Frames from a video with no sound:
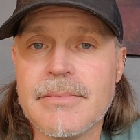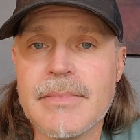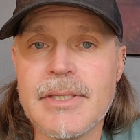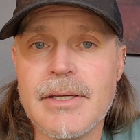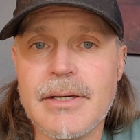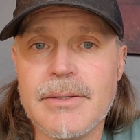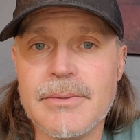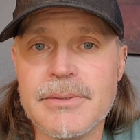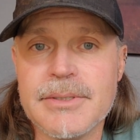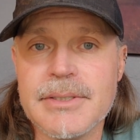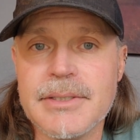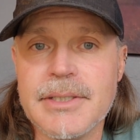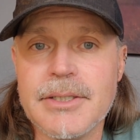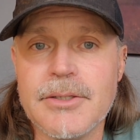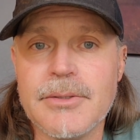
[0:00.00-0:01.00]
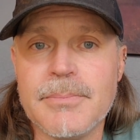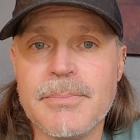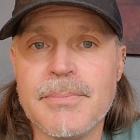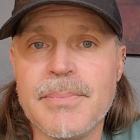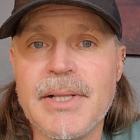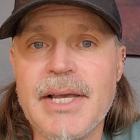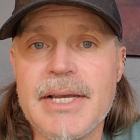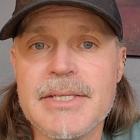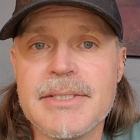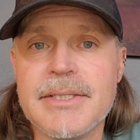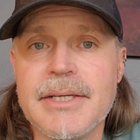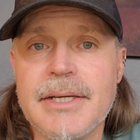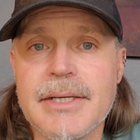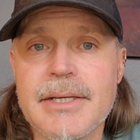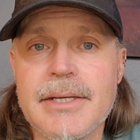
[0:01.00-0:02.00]
Those little
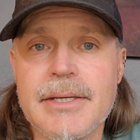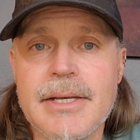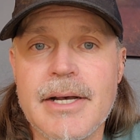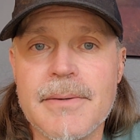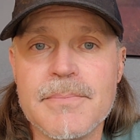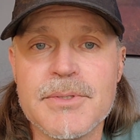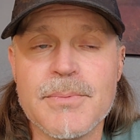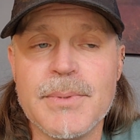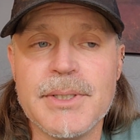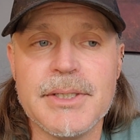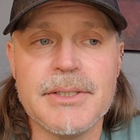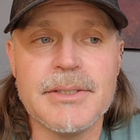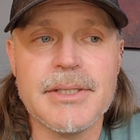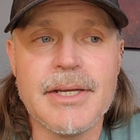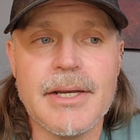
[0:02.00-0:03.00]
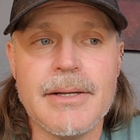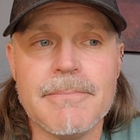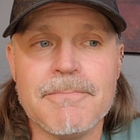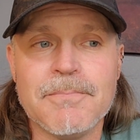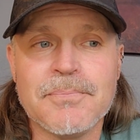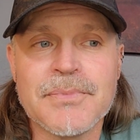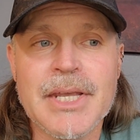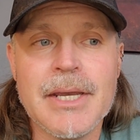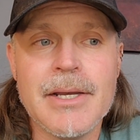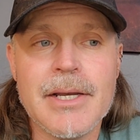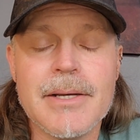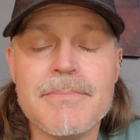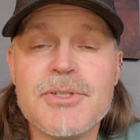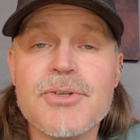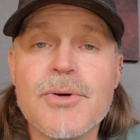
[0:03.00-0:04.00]
plastic cups will
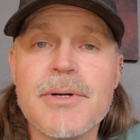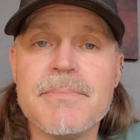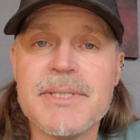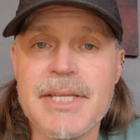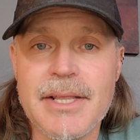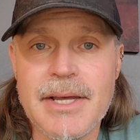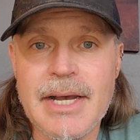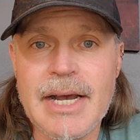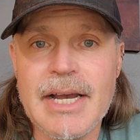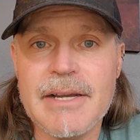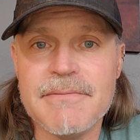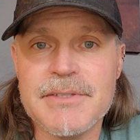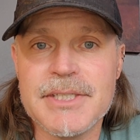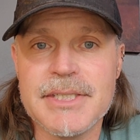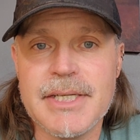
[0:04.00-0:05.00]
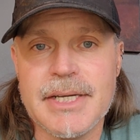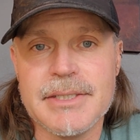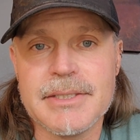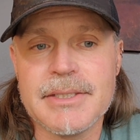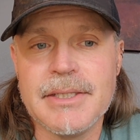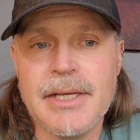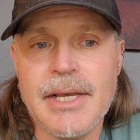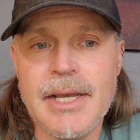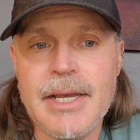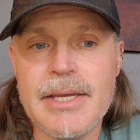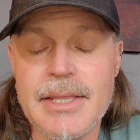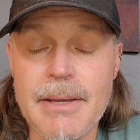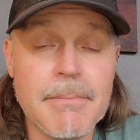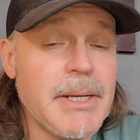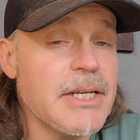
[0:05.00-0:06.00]
absorb the hive scent.
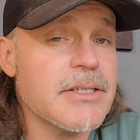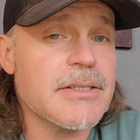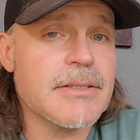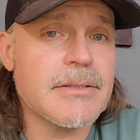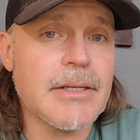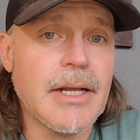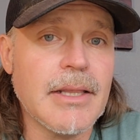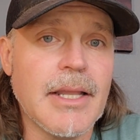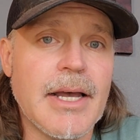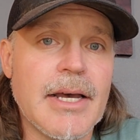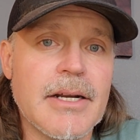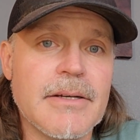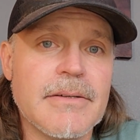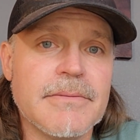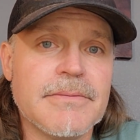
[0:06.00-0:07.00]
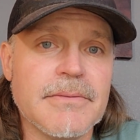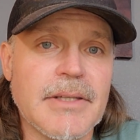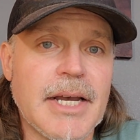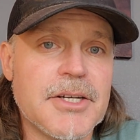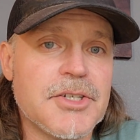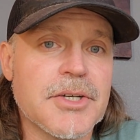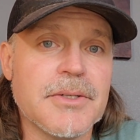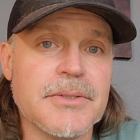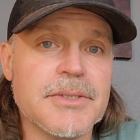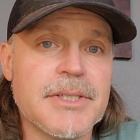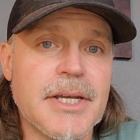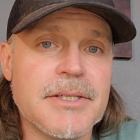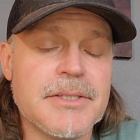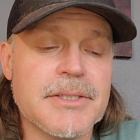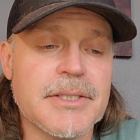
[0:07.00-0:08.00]
And that makes a lot of logical
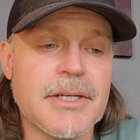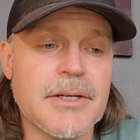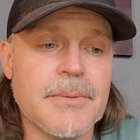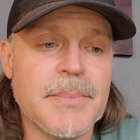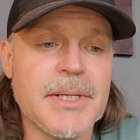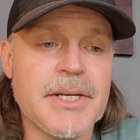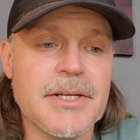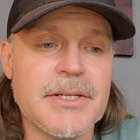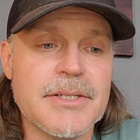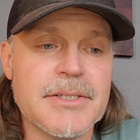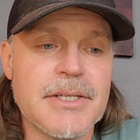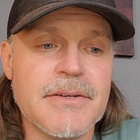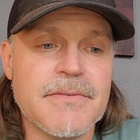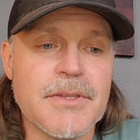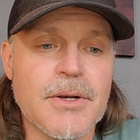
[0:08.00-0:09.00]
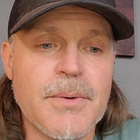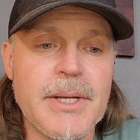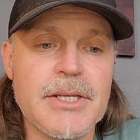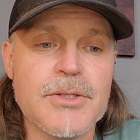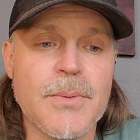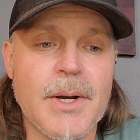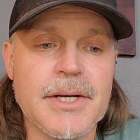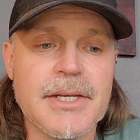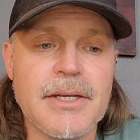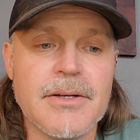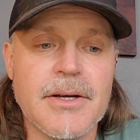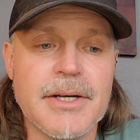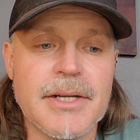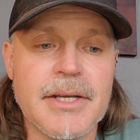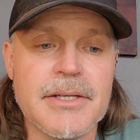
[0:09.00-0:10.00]
sense there, because if the queen's walking
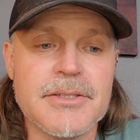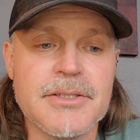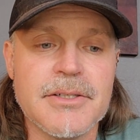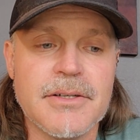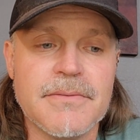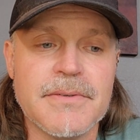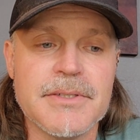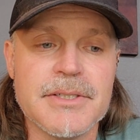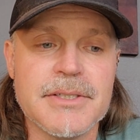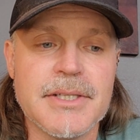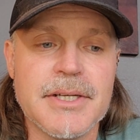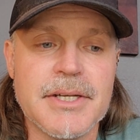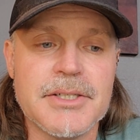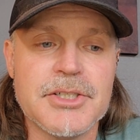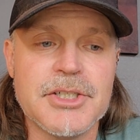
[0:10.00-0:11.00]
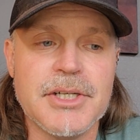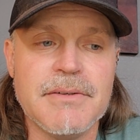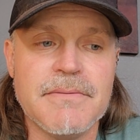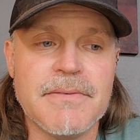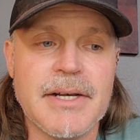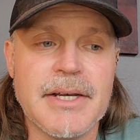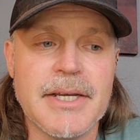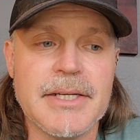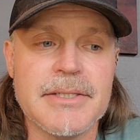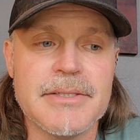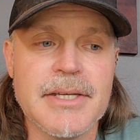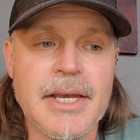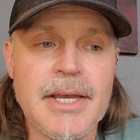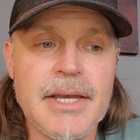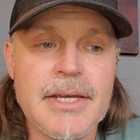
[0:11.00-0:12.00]
on a surface that she finds
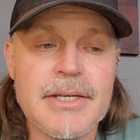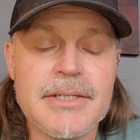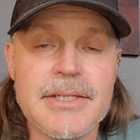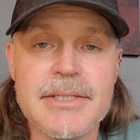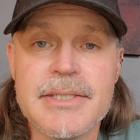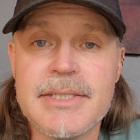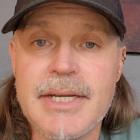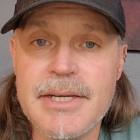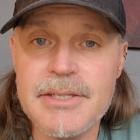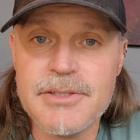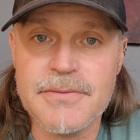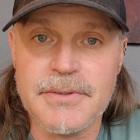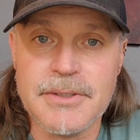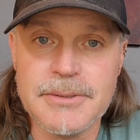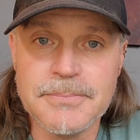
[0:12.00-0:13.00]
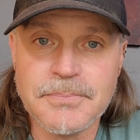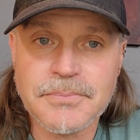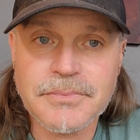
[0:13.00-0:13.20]
distasteful,